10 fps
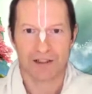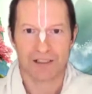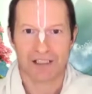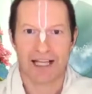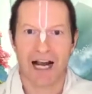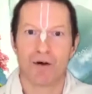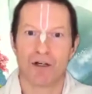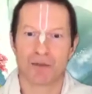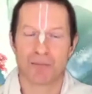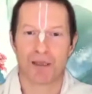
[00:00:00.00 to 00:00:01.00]
these
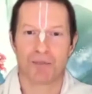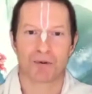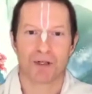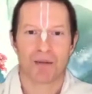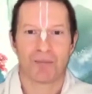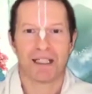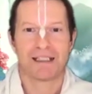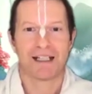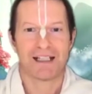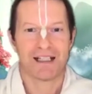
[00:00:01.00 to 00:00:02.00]
cowherd people, by
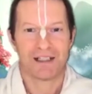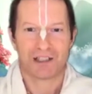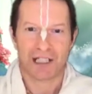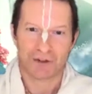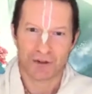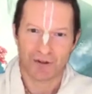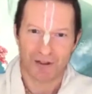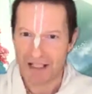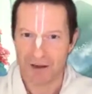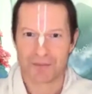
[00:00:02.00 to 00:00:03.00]
taking shelter of
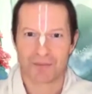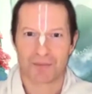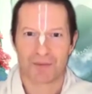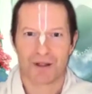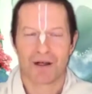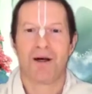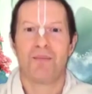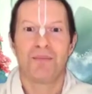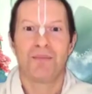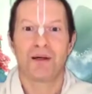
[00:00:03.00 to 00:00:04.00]
him, a
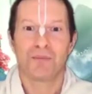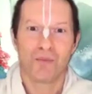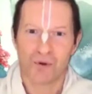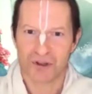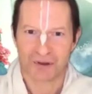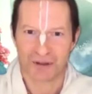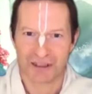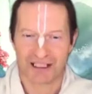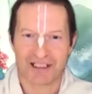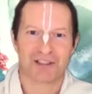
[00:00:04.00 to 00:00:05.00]
mere
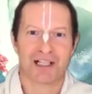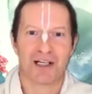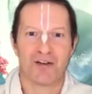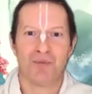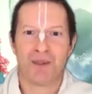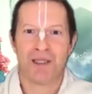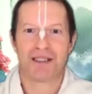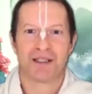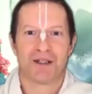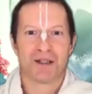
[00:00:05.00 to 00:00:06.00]
mortal, instead of
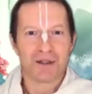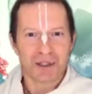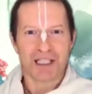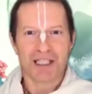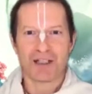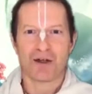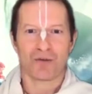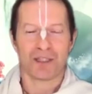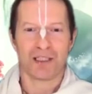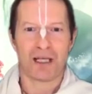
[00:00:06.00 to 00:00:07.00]
me, the king
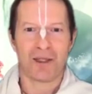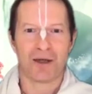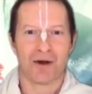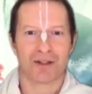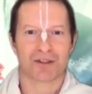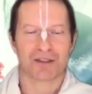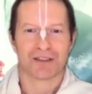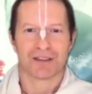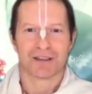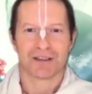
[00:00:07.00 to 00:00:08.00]
of the demigods,
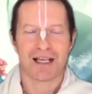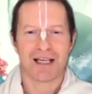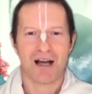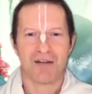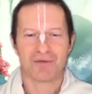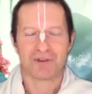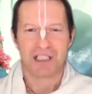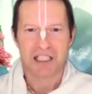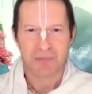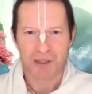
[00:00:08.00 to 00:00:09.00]
they have
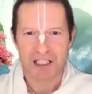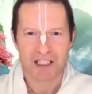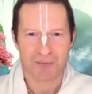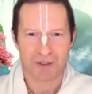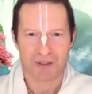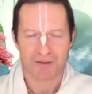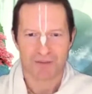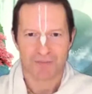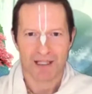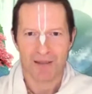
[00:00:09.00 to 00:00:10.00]
displeased me
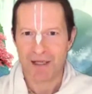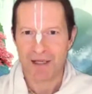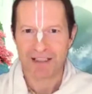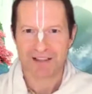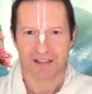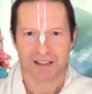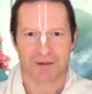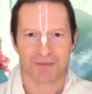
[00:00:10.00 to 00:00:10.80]
immensely.